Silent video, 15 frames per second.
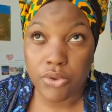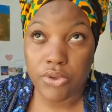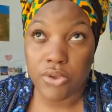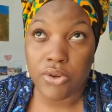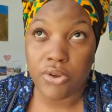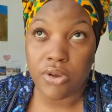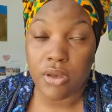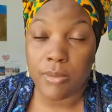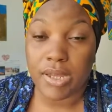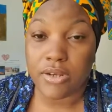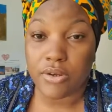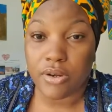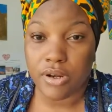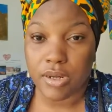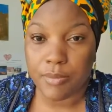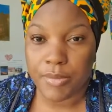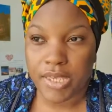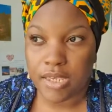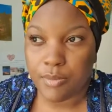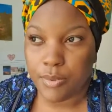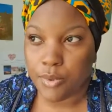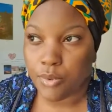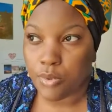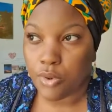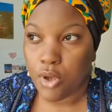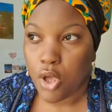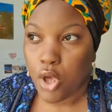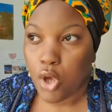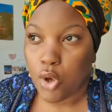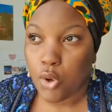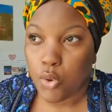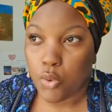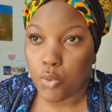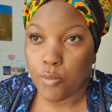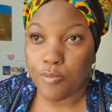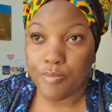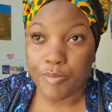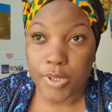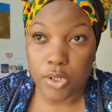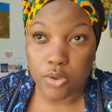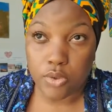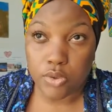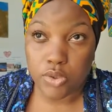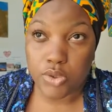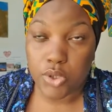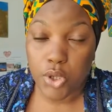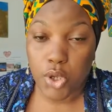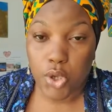About the great people who build,